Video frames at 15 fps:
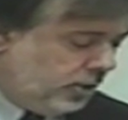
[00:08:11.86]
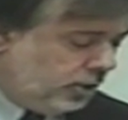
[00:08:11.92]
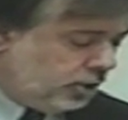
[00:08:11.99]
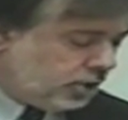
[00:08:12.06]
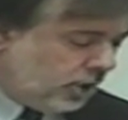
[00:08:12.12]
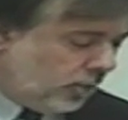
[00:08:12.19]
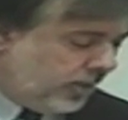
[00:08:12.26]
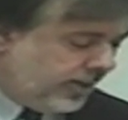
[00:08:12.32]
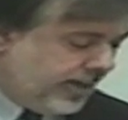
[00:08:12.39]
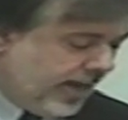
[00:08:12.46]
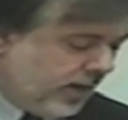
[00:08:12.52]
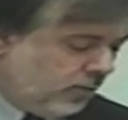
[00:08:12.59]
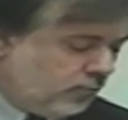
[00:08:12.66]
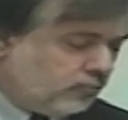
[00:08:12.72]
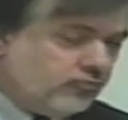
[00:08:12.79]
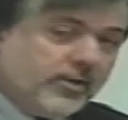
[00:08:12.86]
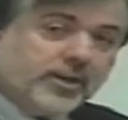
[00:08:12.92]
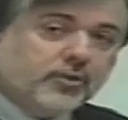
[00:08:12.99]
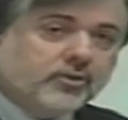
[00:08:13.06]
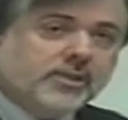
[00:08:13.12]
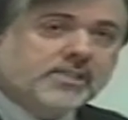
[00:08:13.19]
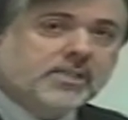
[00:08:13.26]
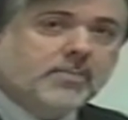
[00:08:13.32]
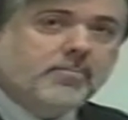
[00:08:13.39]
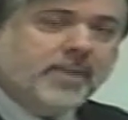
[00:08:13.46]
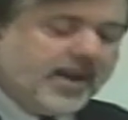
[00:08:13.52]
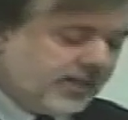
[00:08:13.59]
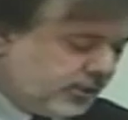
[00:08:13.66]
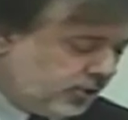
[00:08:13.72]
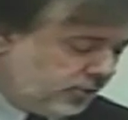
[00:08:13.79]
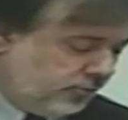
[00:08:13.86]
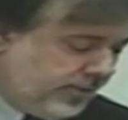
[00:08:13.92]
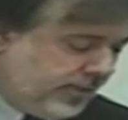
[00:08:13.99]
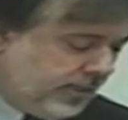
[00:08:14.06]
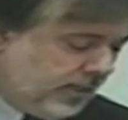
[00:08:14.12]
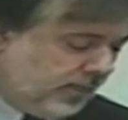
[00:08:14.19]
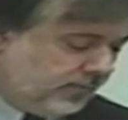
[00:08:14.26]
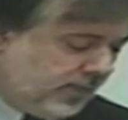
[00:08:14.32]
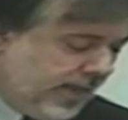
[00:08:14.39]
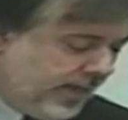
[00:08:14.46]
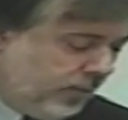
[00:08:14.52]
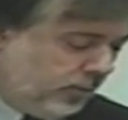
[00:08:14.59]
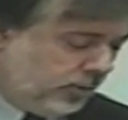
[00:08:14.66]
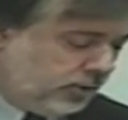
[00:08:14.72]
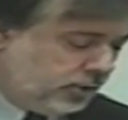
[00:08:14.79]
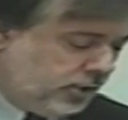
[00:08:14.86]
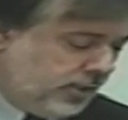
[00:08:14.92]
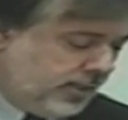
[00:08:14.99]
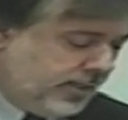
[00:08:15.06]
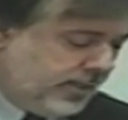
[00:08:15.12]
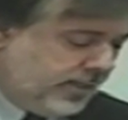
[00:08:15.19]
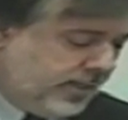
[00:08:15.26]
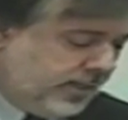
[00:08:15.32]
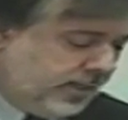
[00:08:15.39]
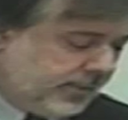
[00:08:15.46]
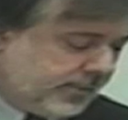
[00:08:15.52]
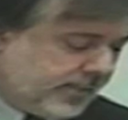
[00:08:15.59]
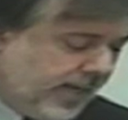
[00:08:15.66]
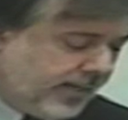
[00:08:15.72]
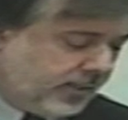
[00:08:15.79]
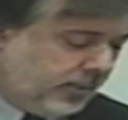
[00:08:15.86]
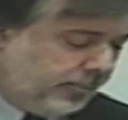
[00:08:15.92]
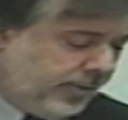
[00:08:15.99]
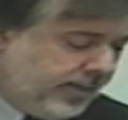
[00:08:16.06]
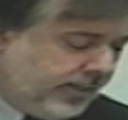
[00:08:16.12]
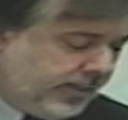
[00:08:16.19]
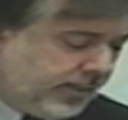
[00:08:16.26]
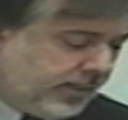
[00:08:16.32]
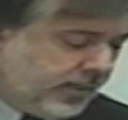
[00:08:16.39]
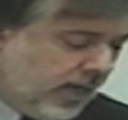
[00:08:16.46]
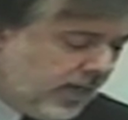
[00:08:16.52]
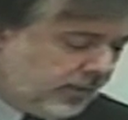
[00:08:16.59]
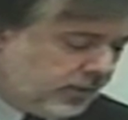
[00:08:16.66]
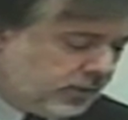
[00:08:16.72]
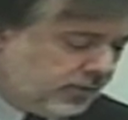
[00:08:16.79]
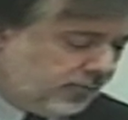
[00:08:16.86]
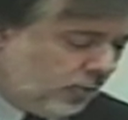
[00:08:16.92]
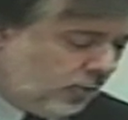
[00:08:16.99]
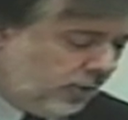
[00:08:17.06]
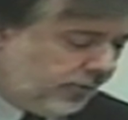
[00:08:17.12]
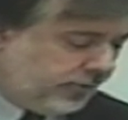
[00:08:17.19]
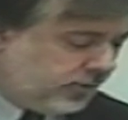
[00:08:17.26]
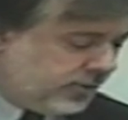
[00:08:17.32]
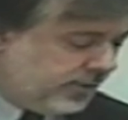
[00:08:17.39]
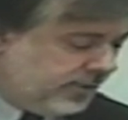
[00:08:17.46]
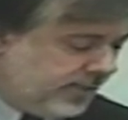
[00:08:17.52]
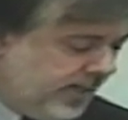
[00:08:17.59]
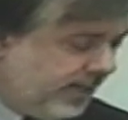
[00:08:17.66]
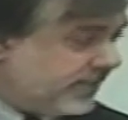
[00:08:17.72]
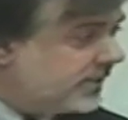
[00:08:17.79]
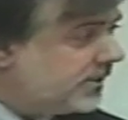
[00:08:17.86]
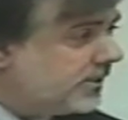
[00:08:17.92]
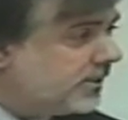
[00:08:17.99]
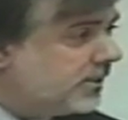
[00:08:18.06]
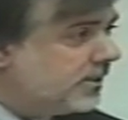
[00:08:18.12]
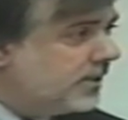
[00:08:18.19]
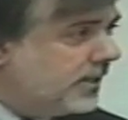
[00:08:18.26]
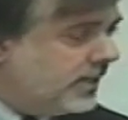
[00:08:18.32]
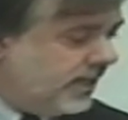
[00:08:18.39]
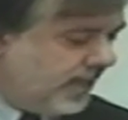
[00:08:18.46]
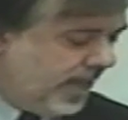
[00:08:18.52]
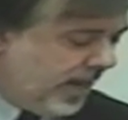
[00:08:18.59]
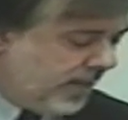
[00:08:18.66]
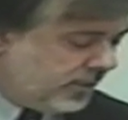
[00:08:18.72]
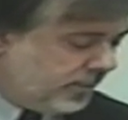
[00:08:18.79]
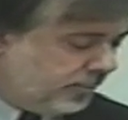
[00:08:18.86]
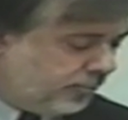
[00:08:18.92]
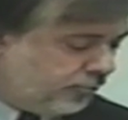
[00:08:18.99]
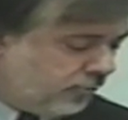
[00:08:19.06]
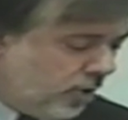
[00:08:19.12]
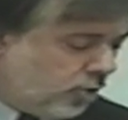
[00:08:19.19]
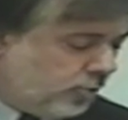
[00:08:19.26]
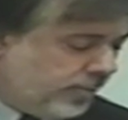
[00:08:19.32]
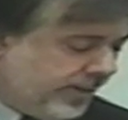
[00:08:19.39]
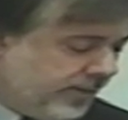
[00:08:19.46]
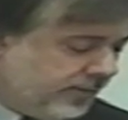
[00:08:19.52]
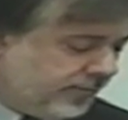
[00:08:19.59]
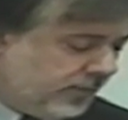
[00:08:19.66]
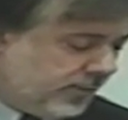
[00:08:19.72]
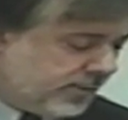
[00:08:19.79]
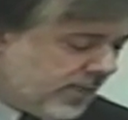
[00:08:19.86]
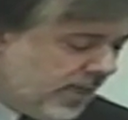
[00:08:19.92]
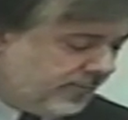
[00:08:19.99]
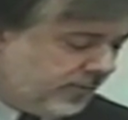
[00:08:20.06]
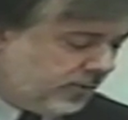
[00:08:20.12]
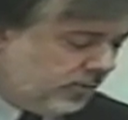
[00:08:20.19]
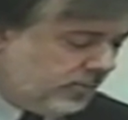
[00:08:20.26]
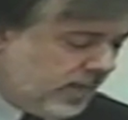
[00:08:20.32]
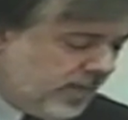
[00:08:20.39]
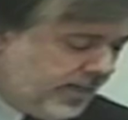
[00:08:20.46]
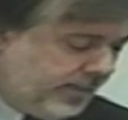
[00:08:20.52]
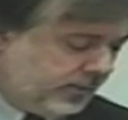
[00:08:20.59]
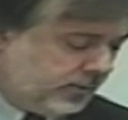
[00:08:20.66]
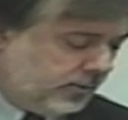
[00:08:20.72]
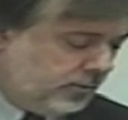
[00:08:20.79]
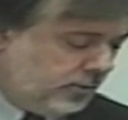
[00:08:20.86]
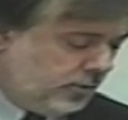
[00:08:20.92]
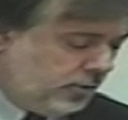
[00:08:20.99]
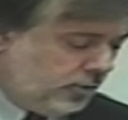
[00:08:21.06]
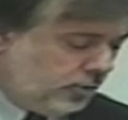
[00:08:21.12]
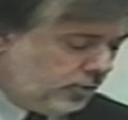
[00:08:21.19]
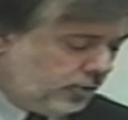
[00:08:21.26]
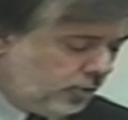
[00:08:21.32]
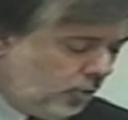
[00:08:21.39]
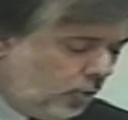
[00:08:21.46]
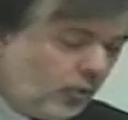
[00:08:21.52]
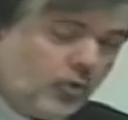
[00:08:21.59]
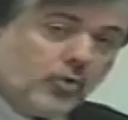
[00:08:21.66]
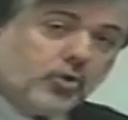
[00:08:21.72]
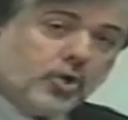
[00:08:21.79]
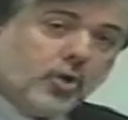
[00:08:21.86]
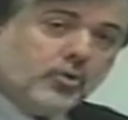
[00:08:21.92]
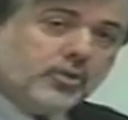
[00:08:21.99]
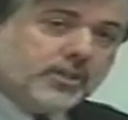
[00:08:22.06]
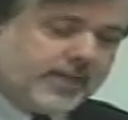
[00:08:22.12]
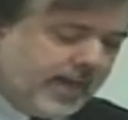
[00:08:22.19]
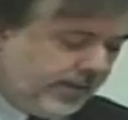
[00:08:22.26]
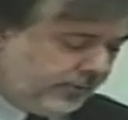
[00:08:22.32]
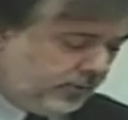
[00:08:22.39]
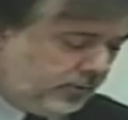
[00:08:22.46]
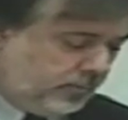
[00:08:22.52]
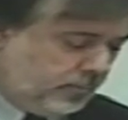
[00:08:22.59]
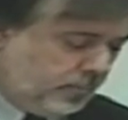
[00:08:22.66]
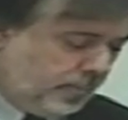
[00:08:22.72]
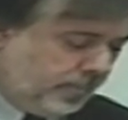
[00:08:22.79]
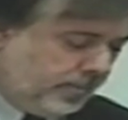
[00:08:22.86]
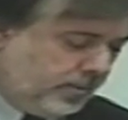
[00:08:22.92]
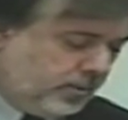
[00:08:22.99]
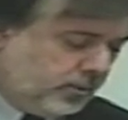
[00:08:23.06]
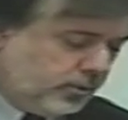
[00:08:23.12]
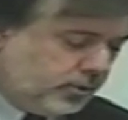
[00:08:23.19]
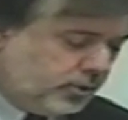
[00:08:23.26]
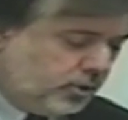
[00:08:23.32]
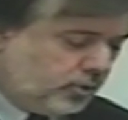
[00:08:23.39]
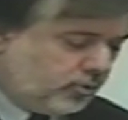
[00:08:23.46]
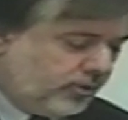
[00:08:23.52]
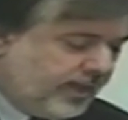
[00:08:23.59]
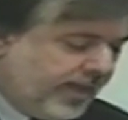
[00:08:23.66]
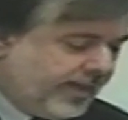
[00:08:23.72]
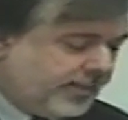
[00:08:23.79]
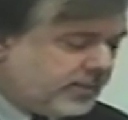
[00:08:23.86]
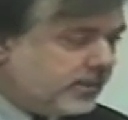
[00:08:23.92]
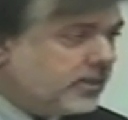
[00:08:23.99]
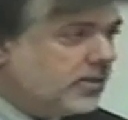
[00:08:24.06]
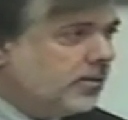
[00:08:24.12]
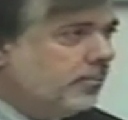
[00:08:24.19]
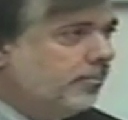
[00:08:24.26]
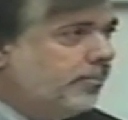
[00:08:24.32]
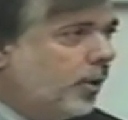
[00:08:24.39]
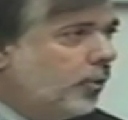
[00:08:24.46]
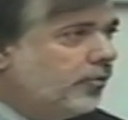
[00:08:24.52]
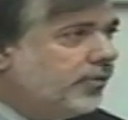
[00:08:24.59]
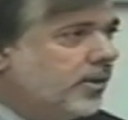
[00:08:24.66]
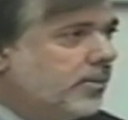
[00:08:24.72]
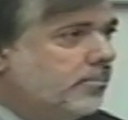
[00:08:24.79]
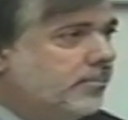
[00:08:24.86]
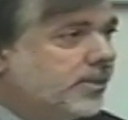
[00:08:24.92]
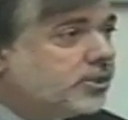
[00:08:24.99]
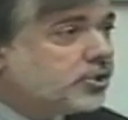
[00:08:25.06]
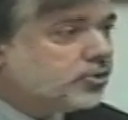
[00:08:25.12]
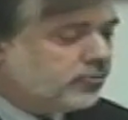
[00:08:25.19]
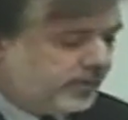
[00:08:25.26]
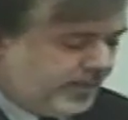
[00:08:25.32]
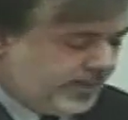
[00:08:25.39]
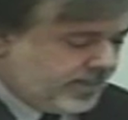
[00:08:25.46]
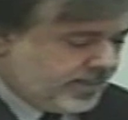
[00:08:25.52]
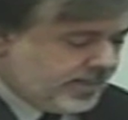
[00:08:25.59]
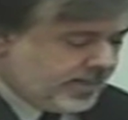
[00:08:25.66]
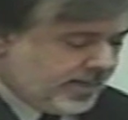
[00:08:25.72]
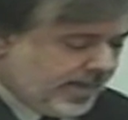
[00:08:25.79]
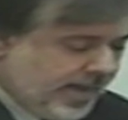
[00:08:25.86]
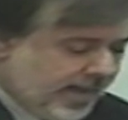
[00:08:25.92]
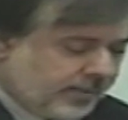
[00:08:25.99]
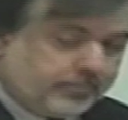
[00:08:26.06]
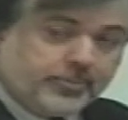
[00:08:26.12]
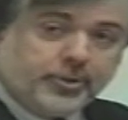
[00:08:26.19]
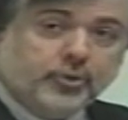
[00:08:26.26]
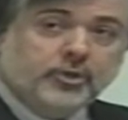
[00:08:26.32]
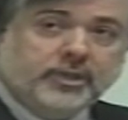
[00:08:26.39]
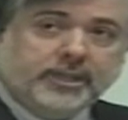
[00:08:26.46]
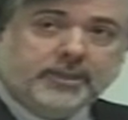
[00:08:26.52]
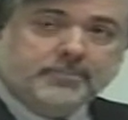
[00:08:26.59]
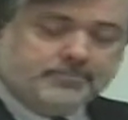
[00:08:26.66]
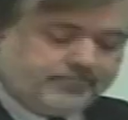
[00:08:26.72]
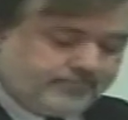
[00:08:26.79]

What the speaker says: showing how rigorous mastery of language, encyclopedic knowledge of authors and texts, and a probing philosophical mind could all go together to create both mystery and beauty.